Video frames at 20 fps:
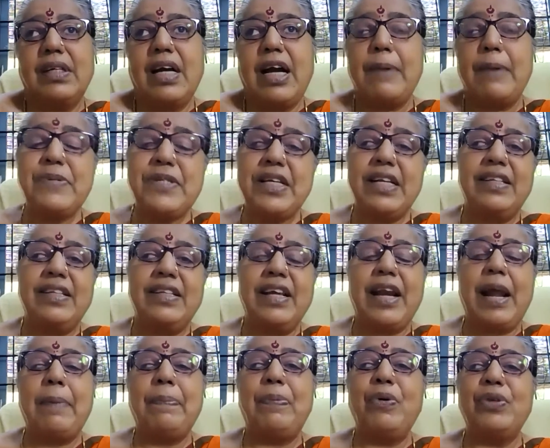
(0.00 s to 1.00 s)
upset the
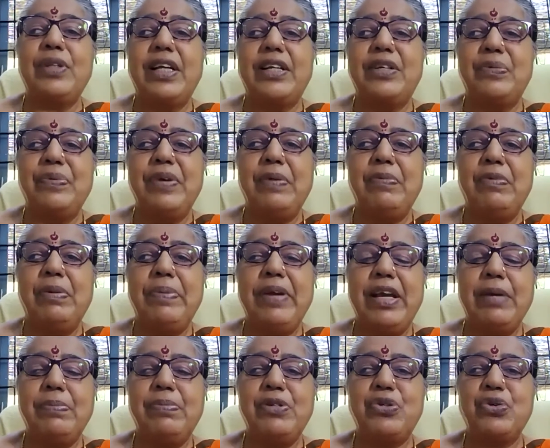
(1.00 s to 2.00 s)
rapport that we will be
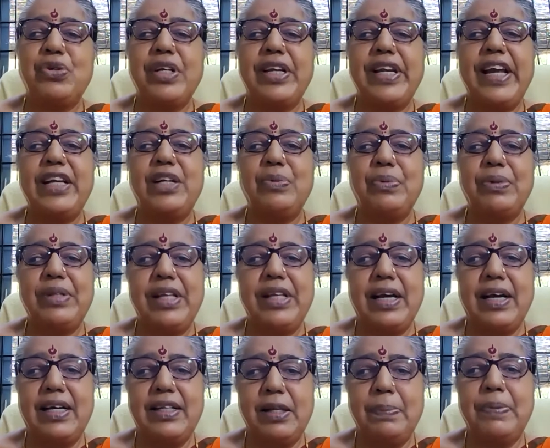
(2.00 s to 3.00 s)
able to create with the
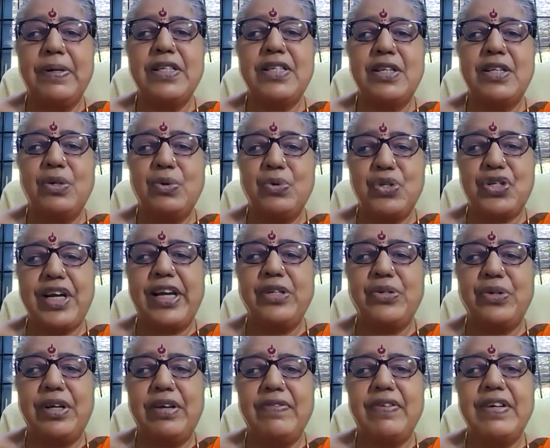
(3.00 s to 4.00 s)
other person who's trying
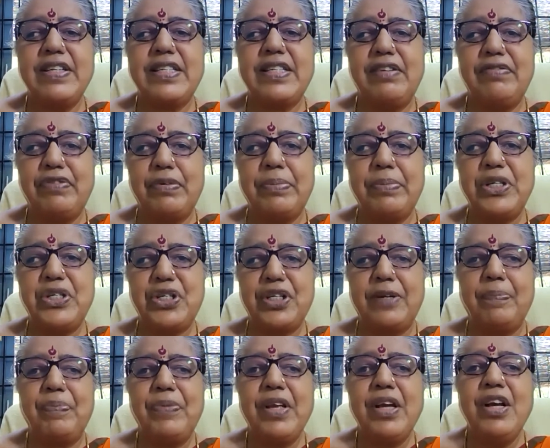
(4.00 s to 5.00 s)
to give us information.
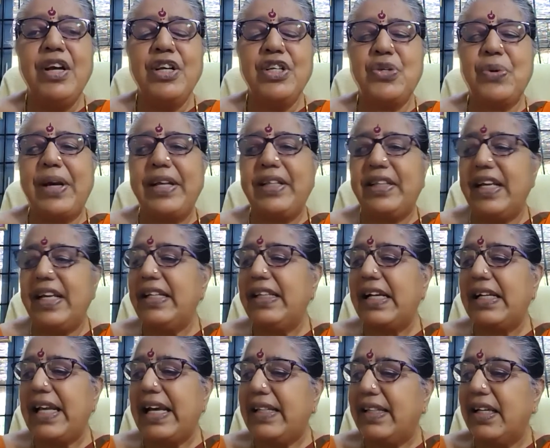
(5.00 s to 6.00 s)
So I think
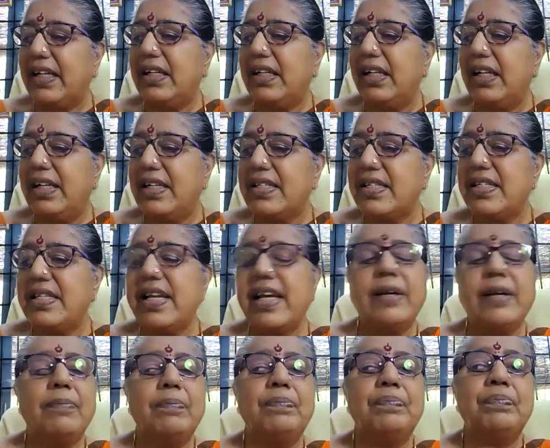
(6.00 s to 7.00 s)
that ethical
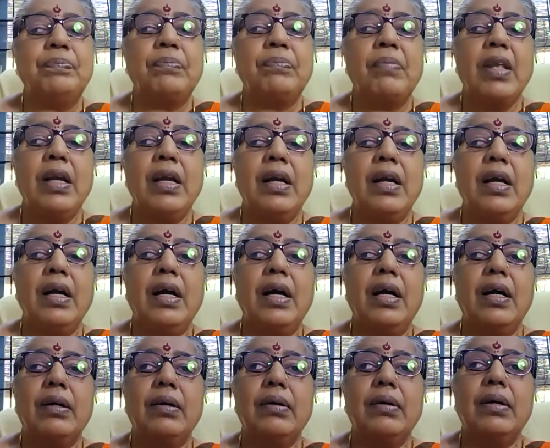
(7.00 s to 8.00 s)
listening
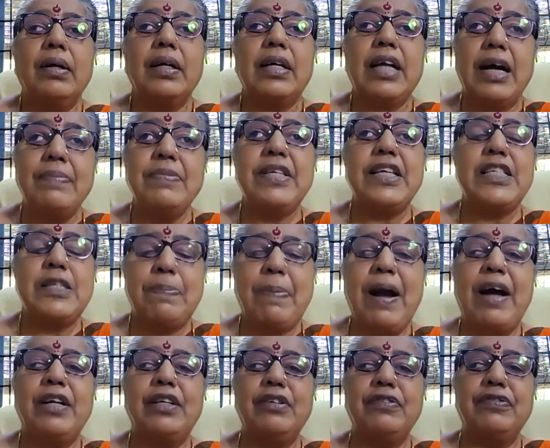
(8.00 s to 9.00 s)
comes as
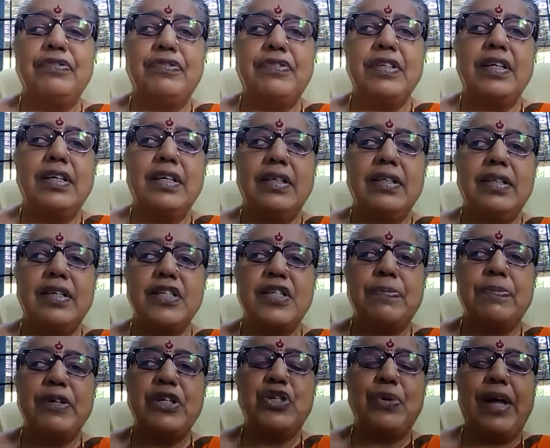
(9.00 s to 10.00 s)
part of the
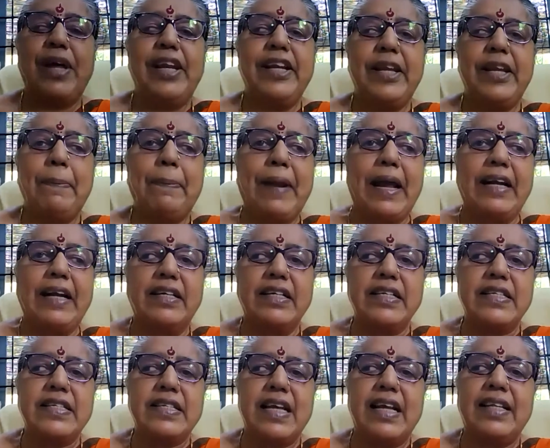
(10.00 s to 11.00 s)
spirituality
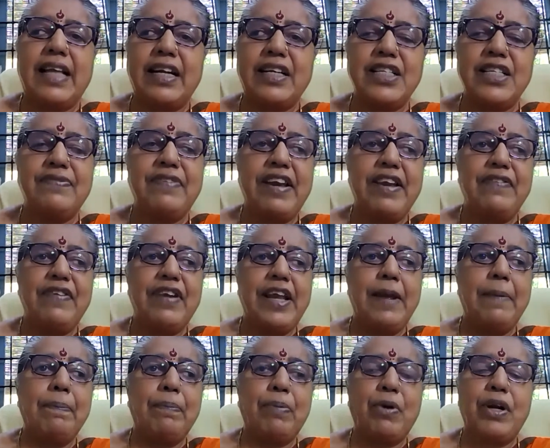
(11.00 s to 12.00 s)
practice, and that is very, very
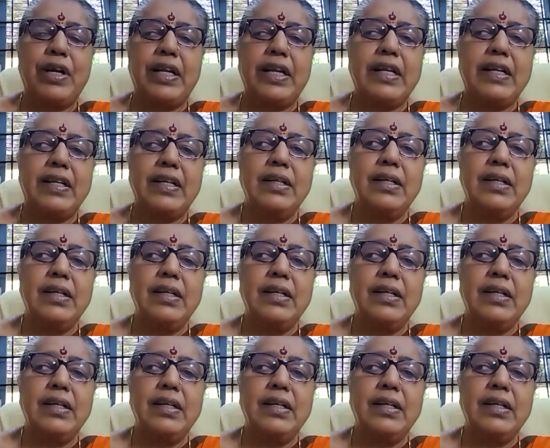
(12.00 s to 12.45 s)
important.